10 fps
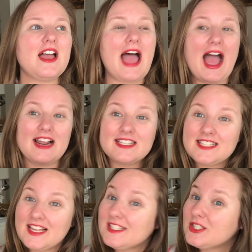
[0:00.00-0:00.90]

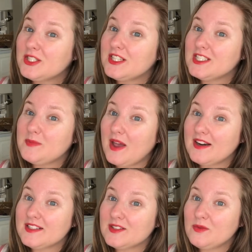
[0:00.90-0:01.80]
access to these
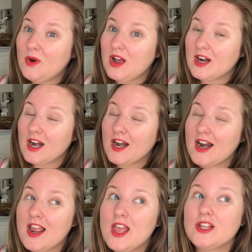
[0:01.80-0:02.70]
bodies of water.
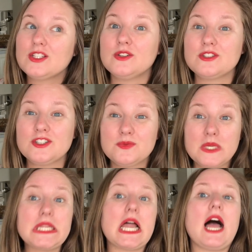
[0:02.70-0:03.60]
Don't just
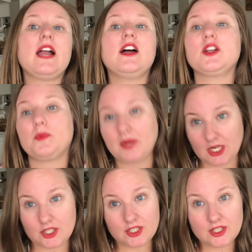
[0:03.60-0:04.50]
rely on
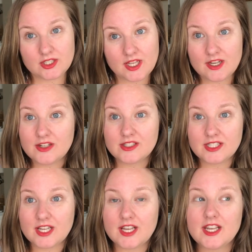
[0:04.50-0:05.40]
pictures that you're
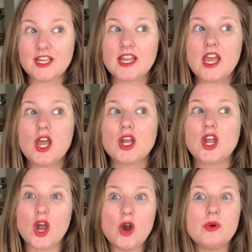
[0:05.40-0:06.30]
seeing.
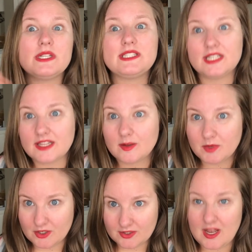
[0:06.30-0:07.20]
Go and see them
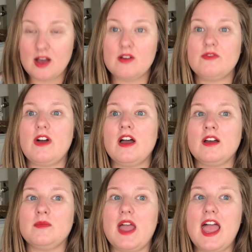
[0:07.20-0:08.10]
yourself.
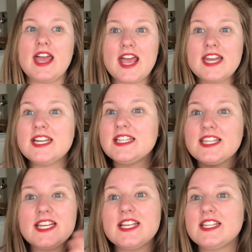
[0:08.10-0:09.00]

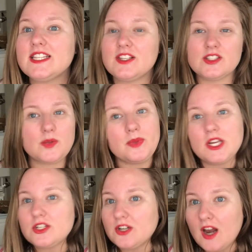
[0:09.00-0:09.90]
Anything that there's a
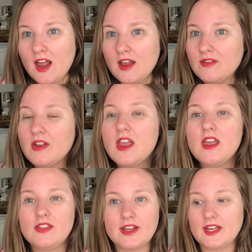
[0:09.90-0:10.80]
picture of,
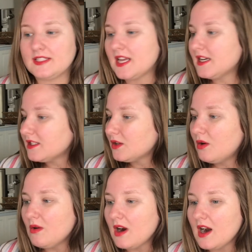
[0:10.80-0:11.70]
like a tennis
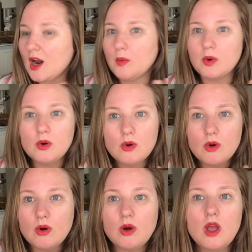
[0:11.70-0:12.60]
court, a
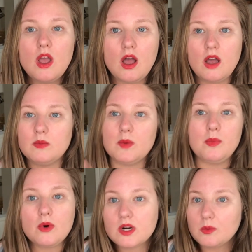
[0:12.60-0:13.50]
pool, a
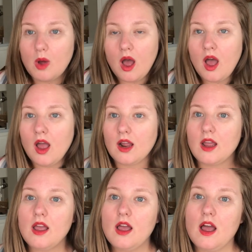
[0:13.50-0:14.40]
boardwalk,
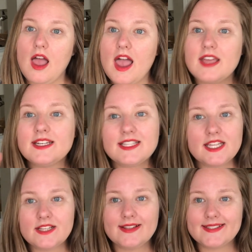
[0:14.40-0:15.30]

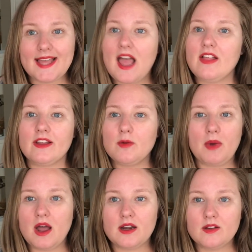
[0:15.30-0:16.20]
anything like that, like a
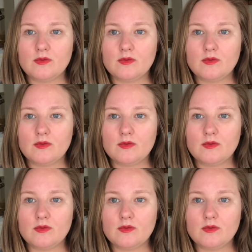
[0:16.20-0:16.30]
body of